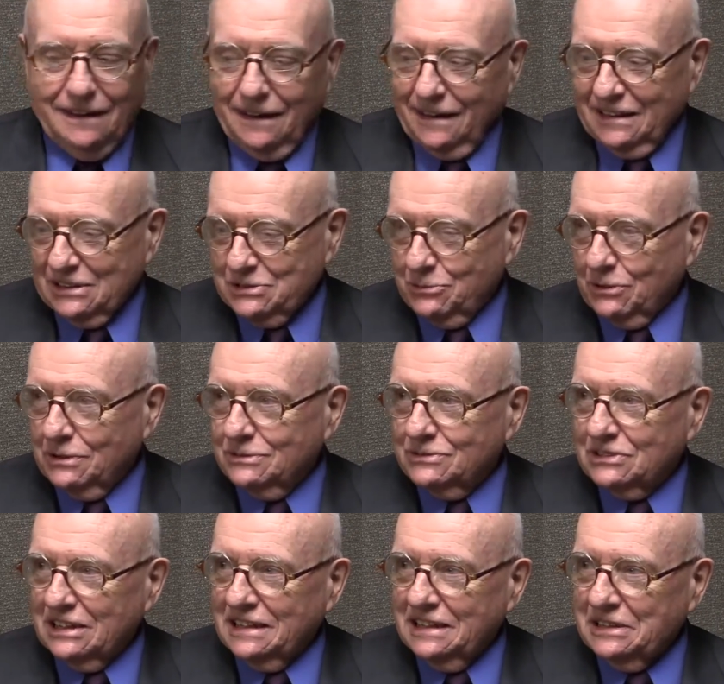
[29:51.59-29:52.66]
and his
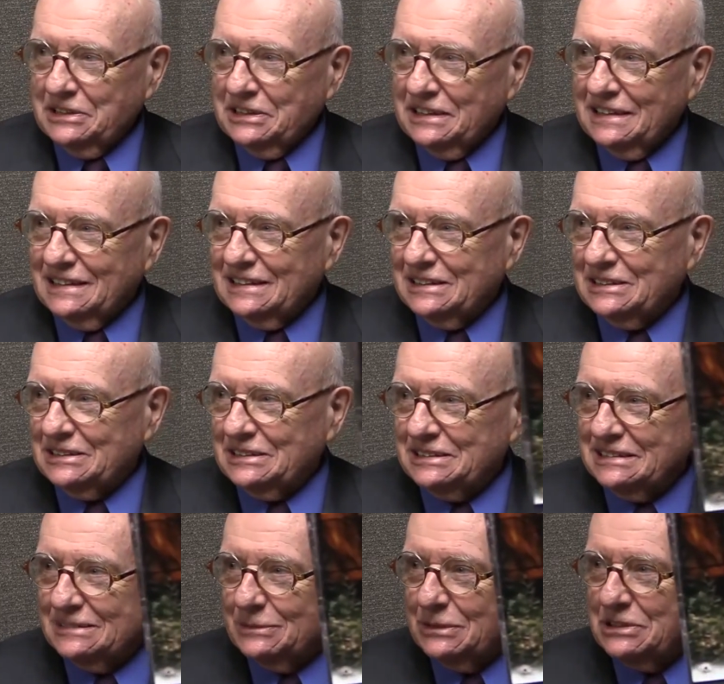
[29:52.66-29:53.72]
roofs leaked,
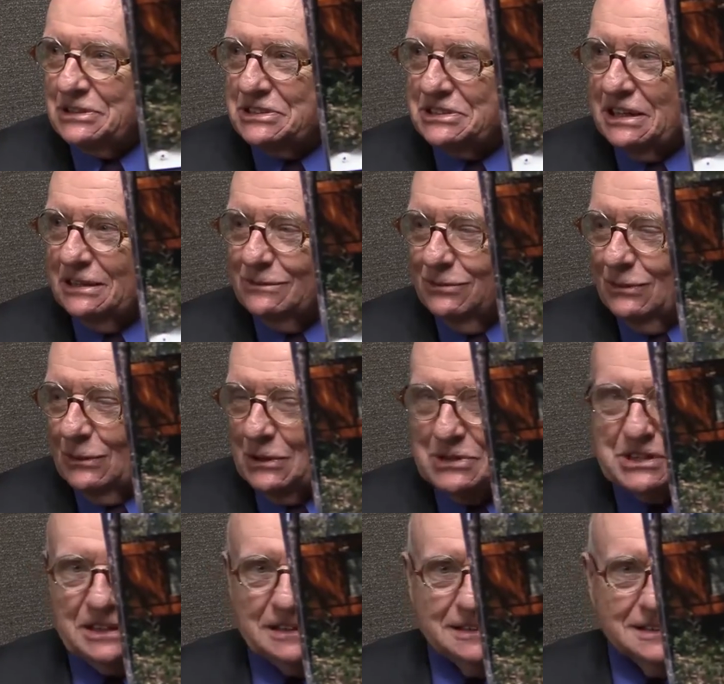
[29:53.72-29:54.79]
which is
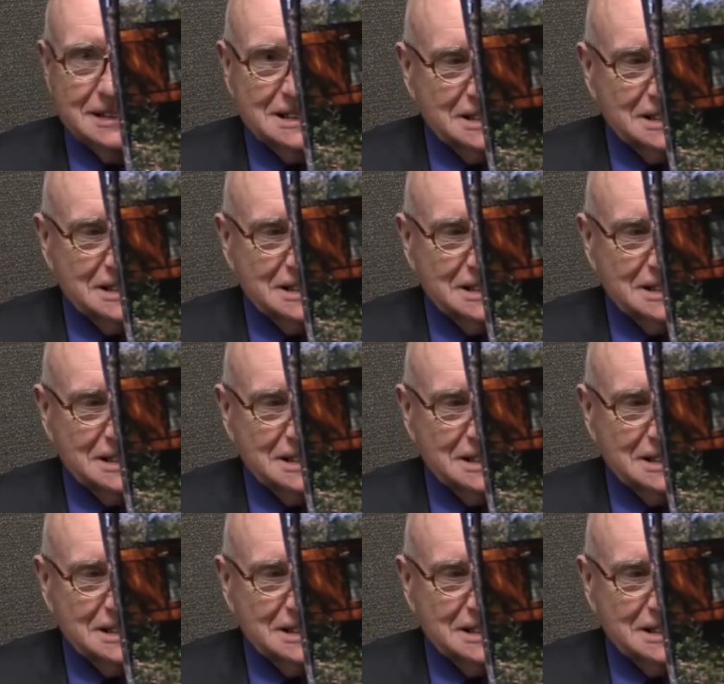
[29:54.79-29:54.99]
unfortunate.